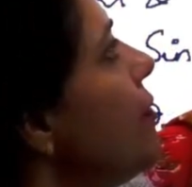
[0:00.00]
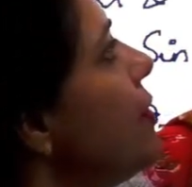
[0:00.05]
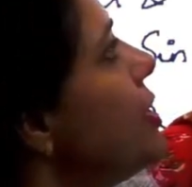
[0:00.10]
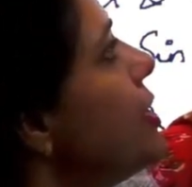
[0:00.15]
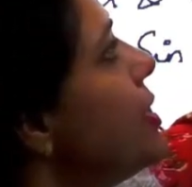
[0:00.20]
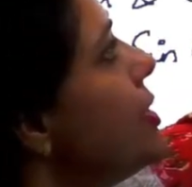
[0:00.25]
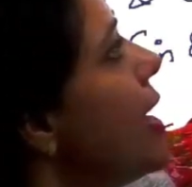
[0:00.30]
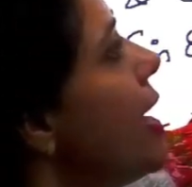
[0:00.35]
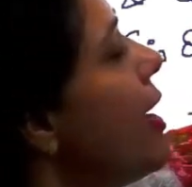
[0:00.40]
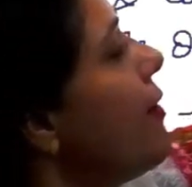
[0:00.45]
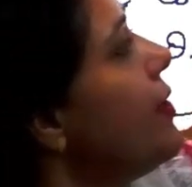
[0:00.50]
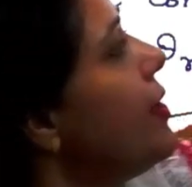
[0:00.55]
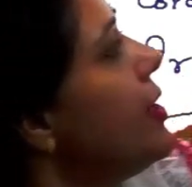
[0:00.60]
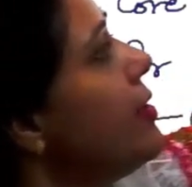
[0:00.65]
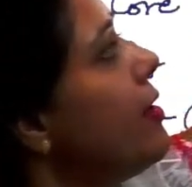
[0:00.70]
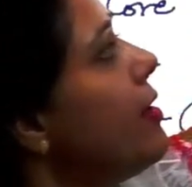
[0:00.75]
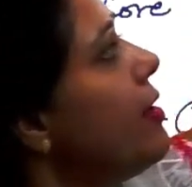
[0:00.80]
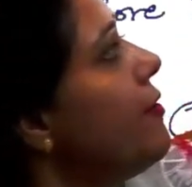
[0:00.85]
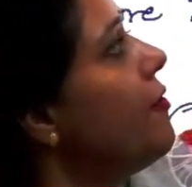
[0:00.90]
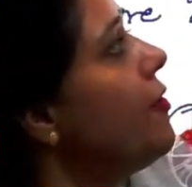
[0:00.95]
which is
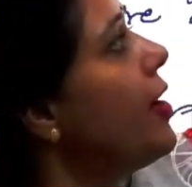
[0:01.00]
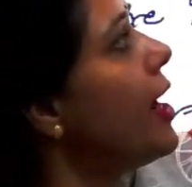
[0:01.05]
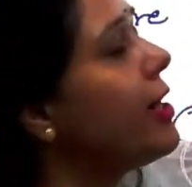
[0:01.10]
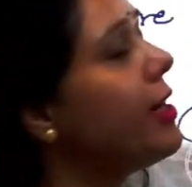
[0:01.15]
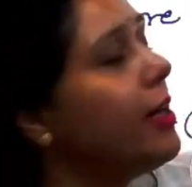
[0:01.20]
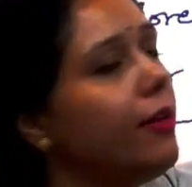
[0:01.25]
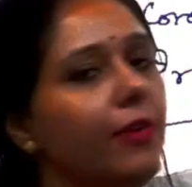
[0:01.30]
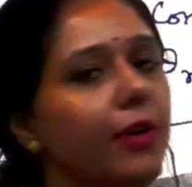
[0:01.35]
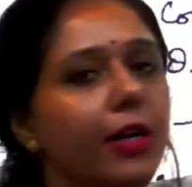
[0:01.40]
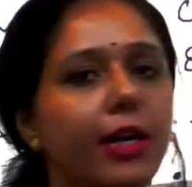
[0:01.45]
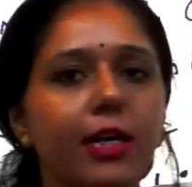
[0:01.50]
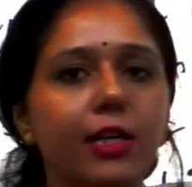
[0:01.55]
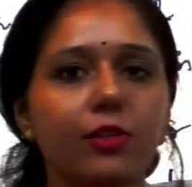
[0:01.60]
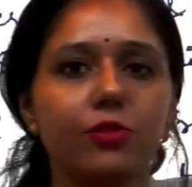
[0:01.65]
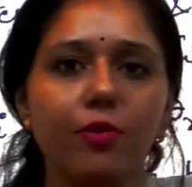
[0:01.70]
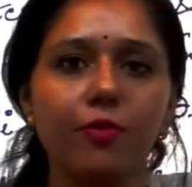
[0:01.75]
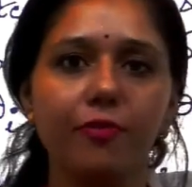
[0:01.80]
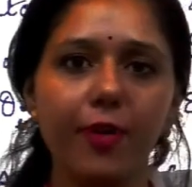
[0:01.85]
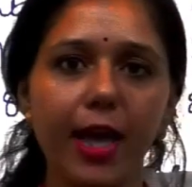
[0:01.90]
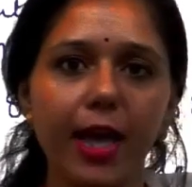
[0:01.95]
having the refractive
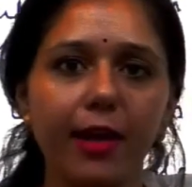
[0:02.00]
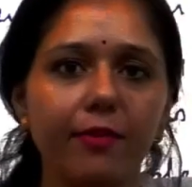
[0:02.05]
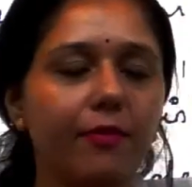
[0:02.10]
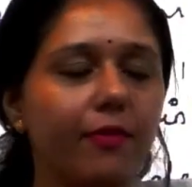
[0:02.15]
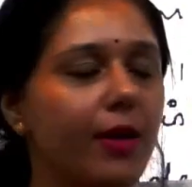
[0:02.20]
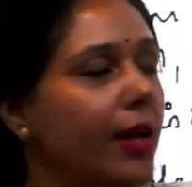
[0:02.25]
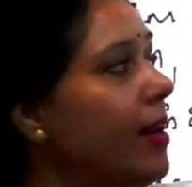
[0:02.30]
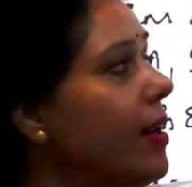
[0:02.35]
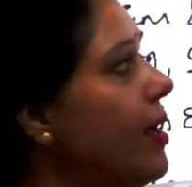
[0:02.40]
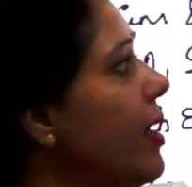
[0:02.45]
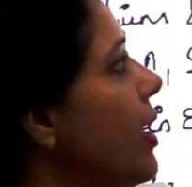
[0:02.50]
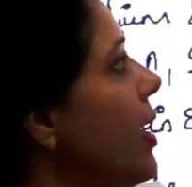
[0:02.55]
index of N1.